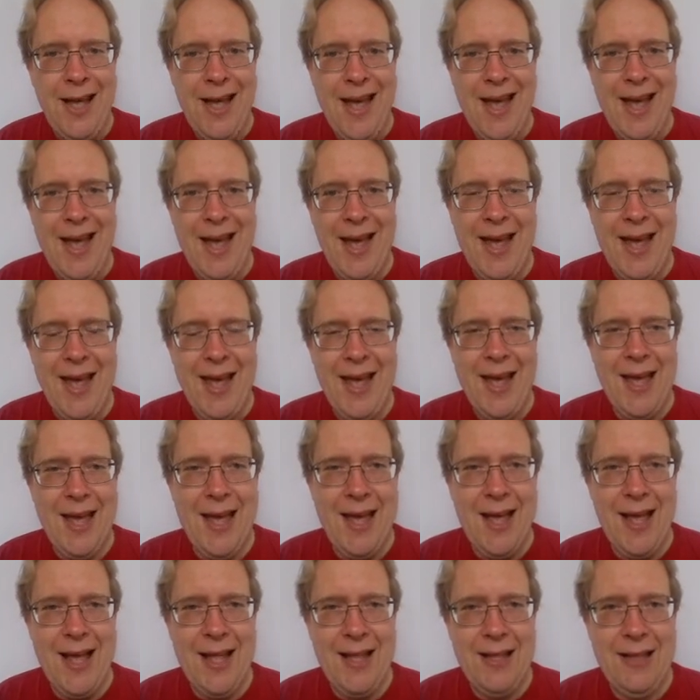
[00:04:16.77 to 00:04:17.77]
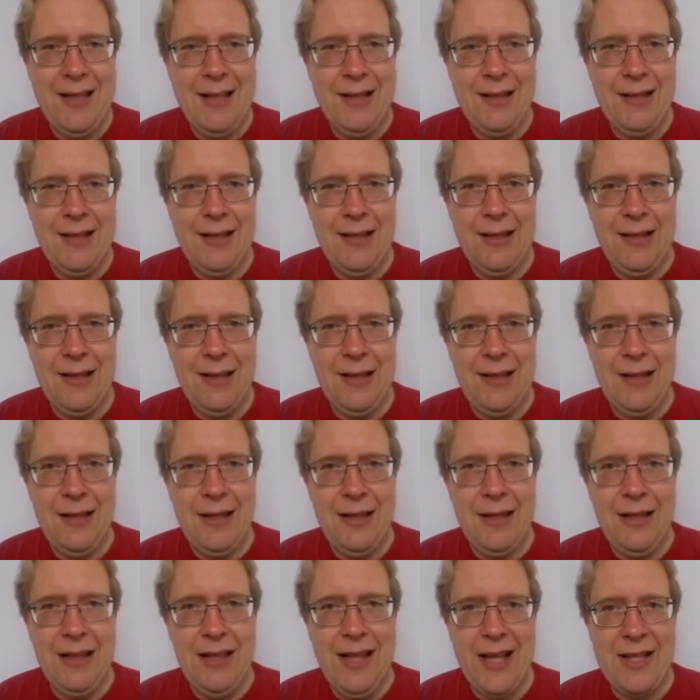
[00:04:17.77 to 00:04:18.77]
and
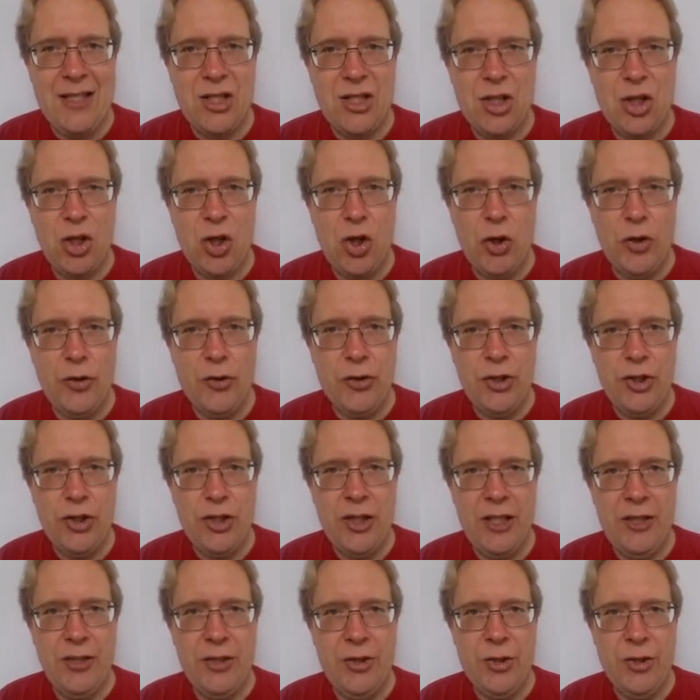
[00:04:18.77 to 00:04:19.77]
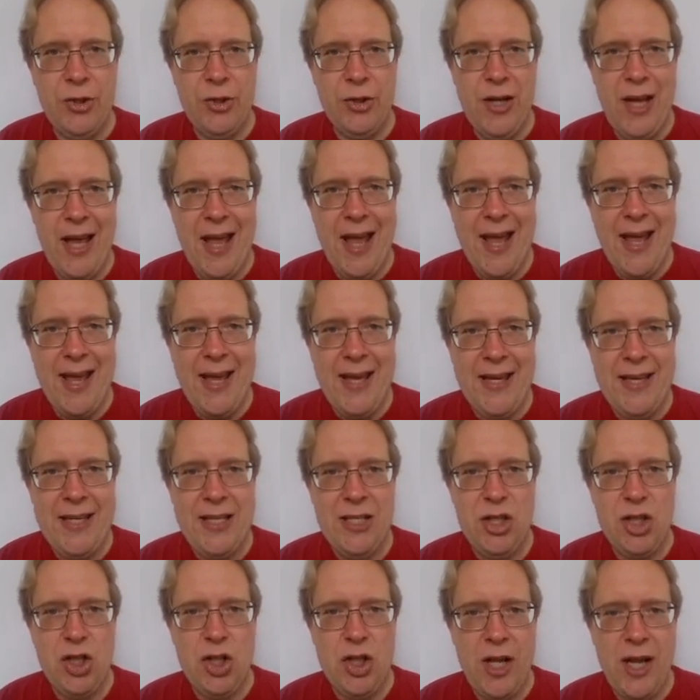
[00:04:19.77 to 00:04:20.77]
let's consider
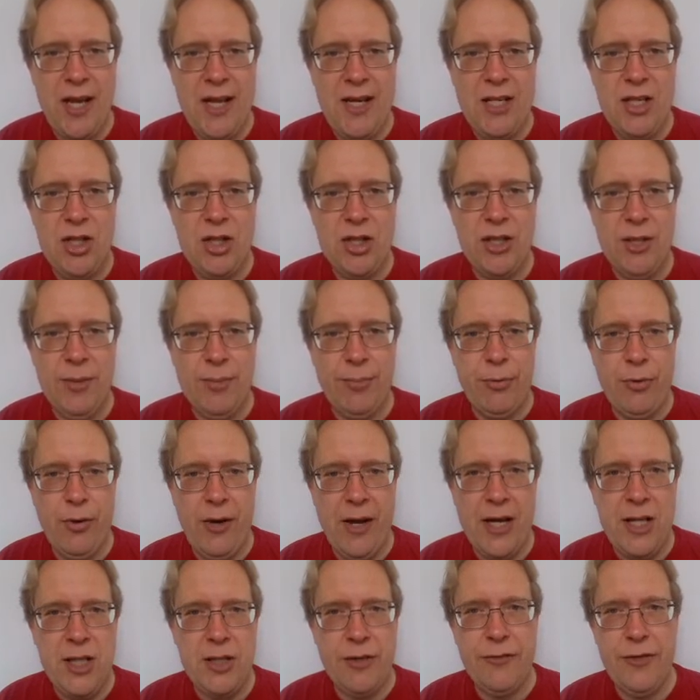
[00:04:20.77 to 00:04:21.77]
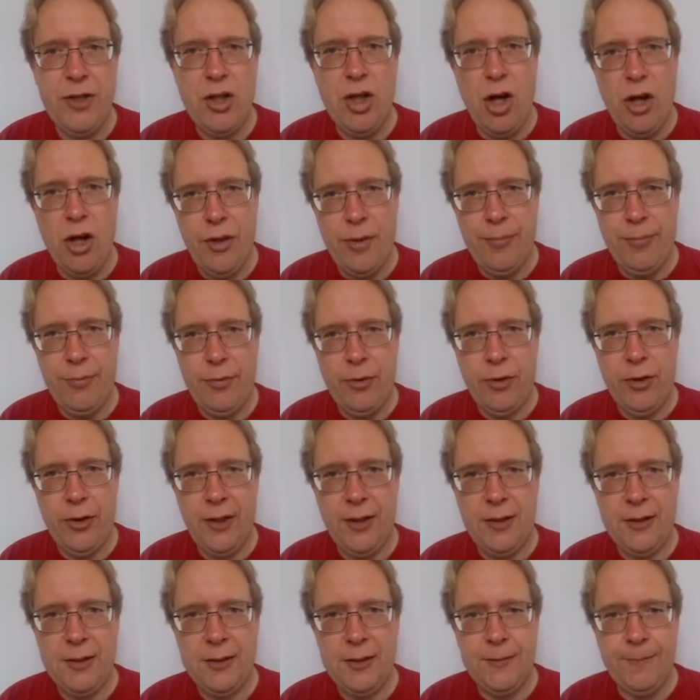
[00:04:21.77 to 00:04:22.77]
a change in the price of the other
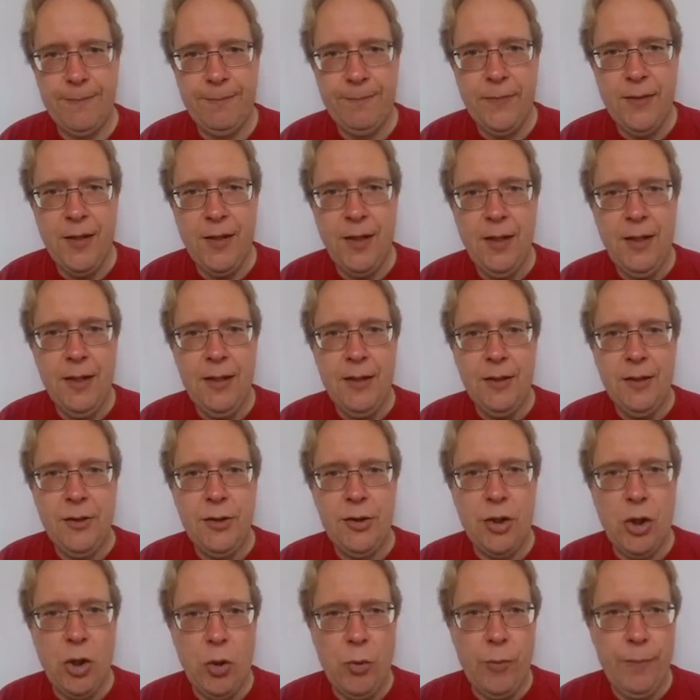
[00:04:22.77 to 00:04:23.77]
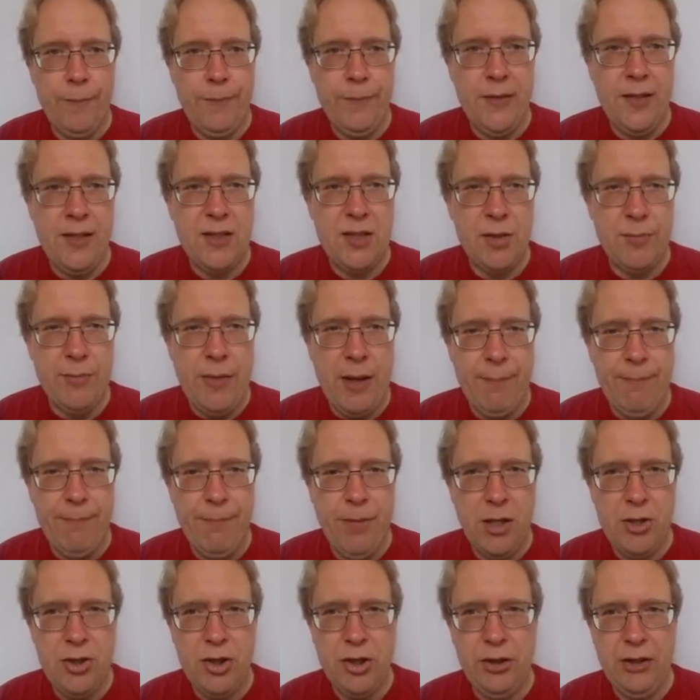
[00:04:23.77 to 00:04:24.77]
product. So this is my
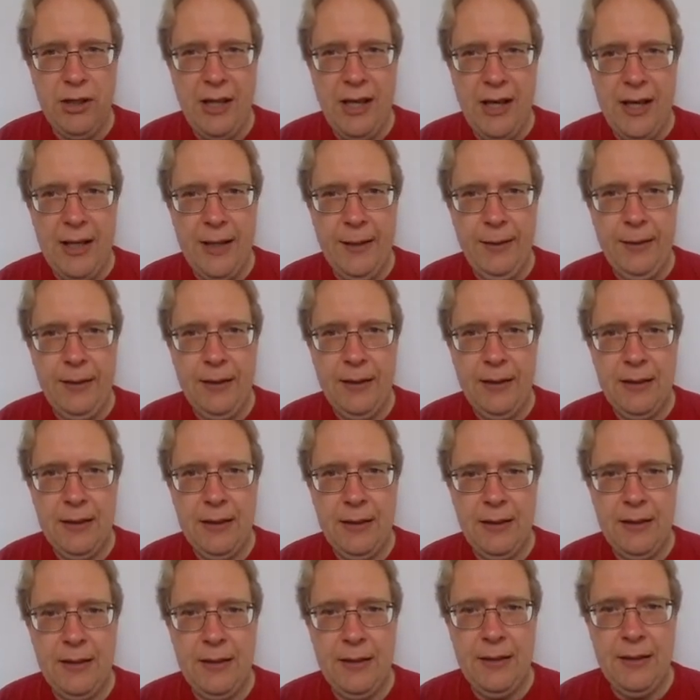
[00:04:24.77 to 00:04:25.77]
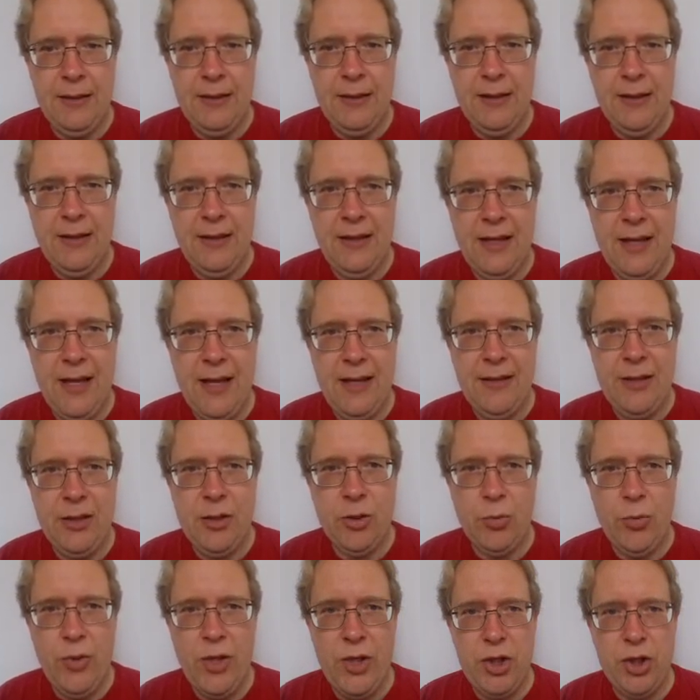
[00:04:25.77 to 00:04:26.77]
budget line. At the
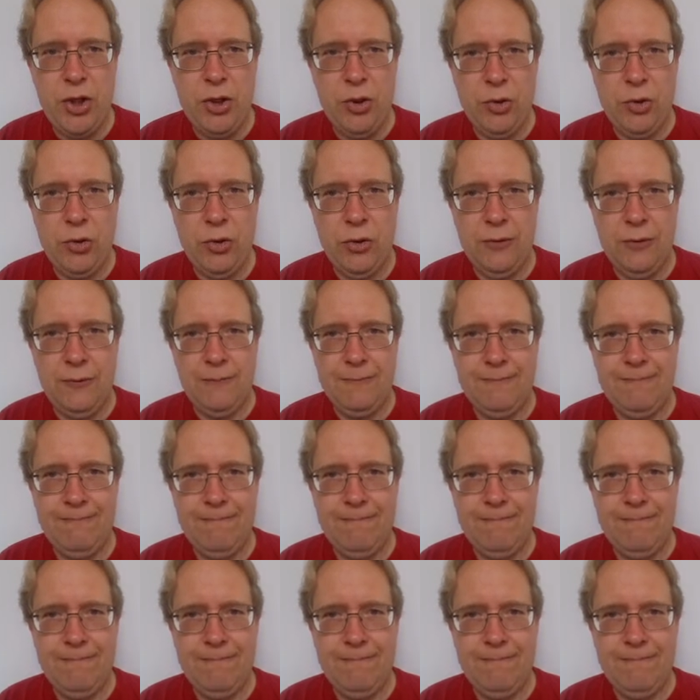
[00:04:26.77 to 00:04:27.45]
original